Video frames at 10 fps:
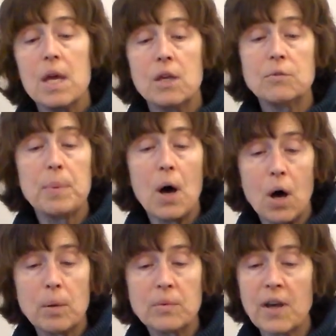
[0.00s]
His
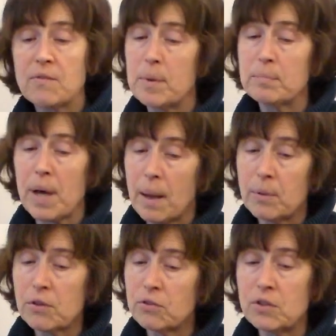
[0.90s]
poems have been
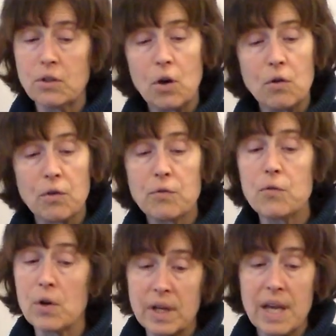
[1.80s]
published in over
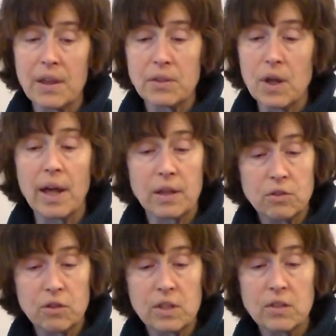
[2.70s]
40
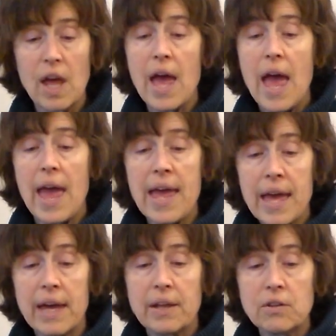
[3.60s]
anthologies
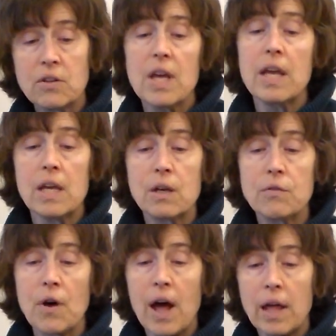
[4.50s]
and in a
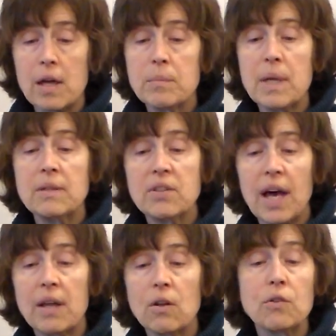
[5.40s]
volume
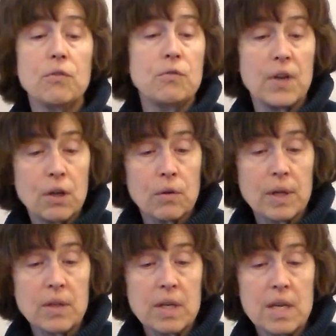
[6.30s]
entitled
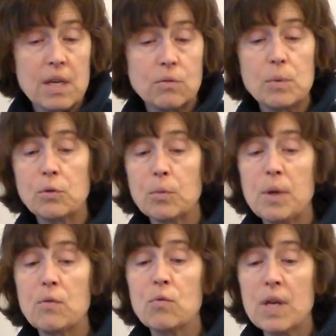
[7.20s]
Fingering the Keys, which will
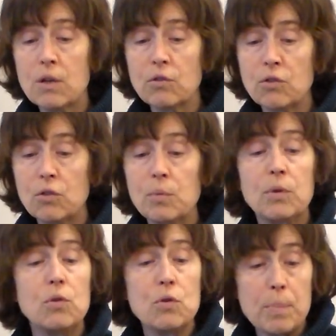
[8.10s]
be reissued
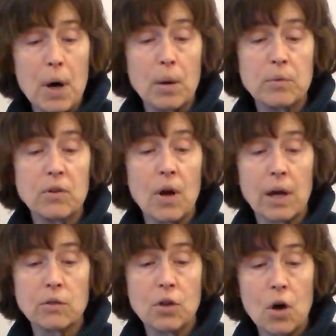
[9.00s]
with new poems in
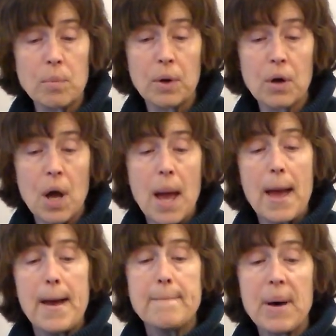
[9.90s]
October
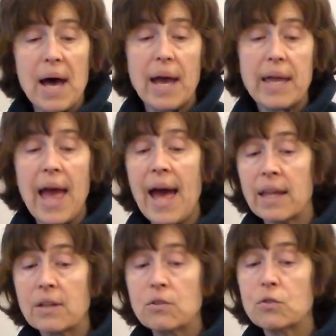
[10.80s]
by
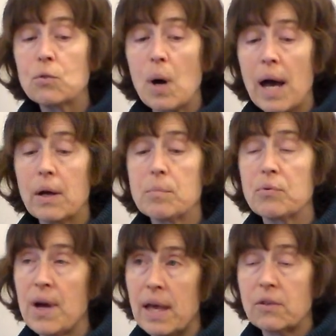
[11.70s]
Allen Squire
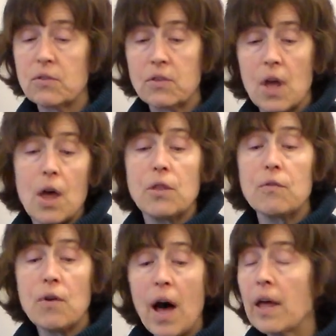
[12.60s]
Press.
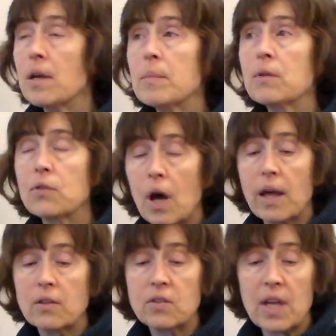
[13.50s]
The volume is
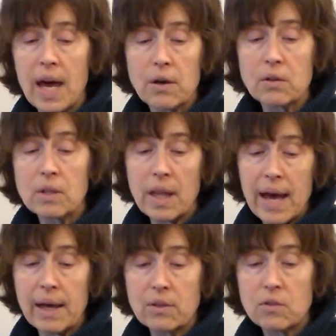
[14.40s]
called Scattered
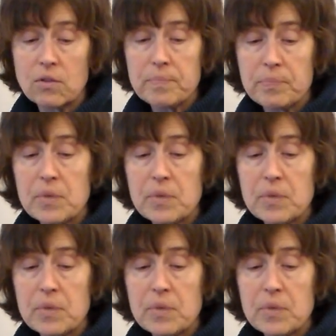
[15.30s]
Clouds.